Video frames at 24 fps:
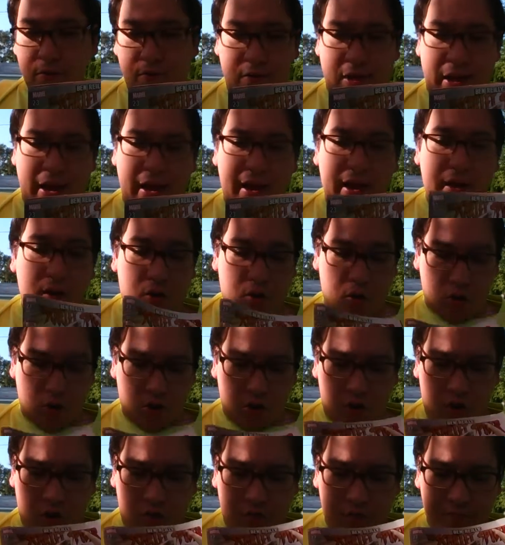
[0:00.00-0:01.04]
that
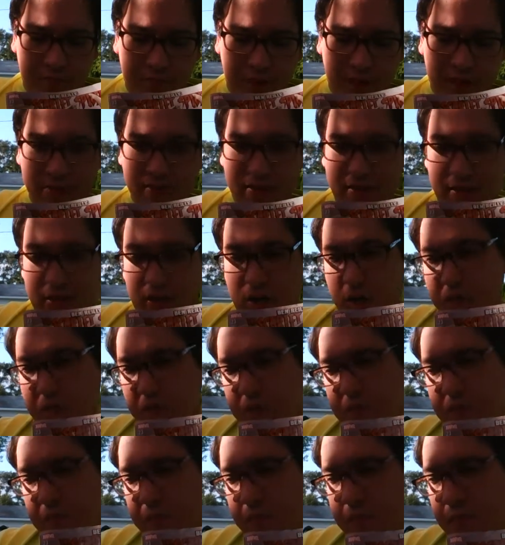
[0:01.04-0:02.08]
girl on the
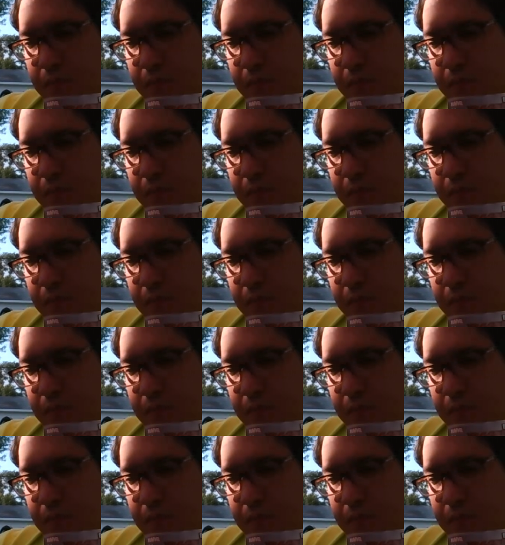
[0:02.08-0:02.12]
cover